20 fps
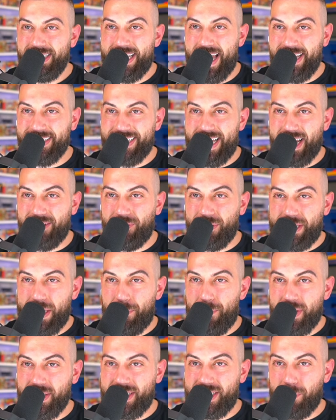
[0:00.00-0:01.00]
Dez, thank you for
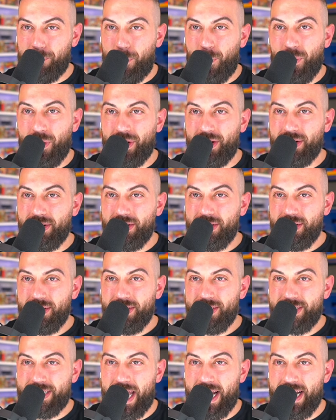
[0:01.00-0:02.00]
10 months support.
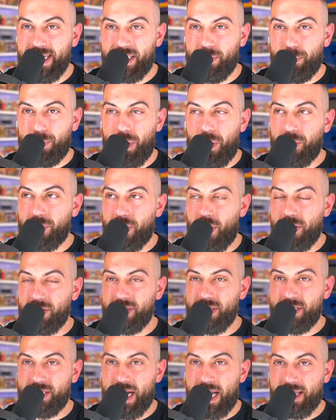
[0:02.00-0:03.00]
Send in some code cards
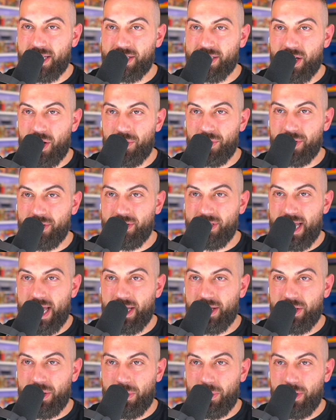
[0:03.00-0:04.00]
in the chat. Let's go, dude.
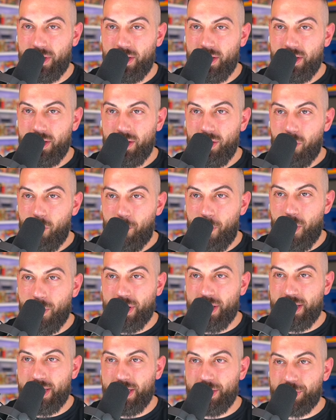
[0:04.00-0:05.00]
Thank you. Poke
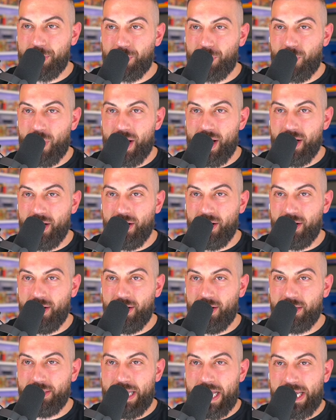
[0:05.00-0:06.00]
Kid
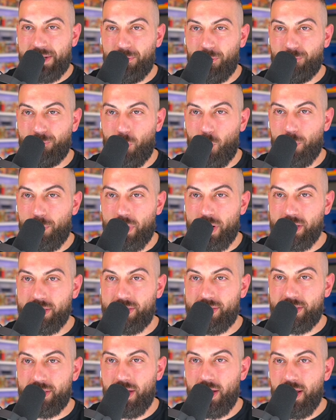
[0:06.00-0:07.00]
Trainer. Thank you for four
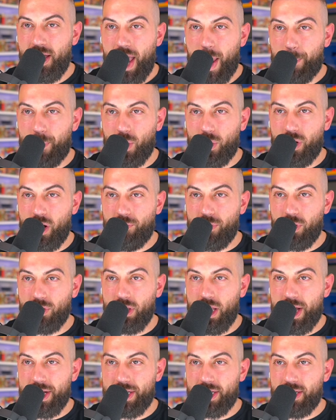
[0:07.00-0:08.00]
months. Hey, Pograb, you're a
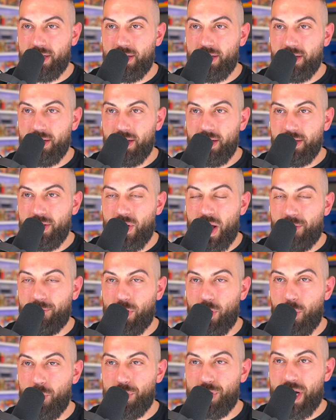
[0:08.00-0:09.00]
legend. You have
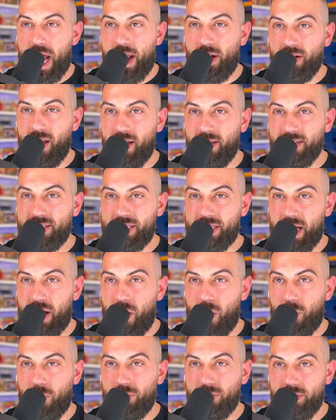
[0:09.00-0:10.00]
your own channel now. Let's
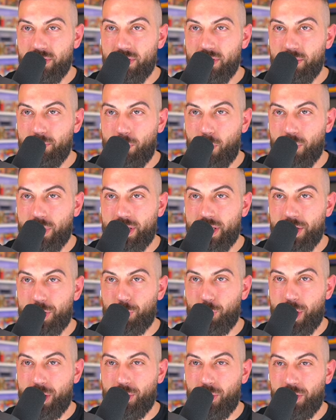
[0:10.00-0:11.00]
go. PokeKid
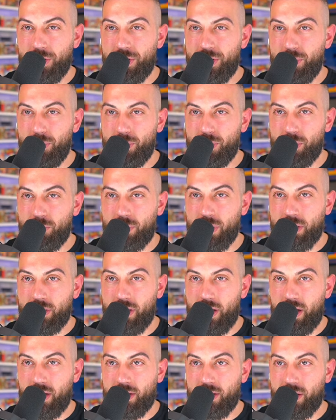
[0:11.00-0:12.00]
Trainer on YouTube. Good
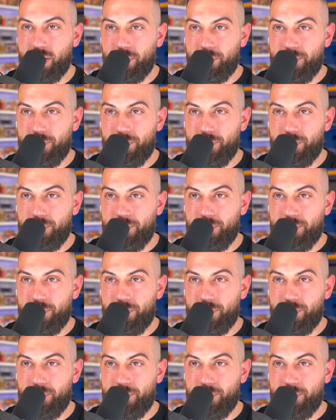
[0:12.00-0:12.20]
luck.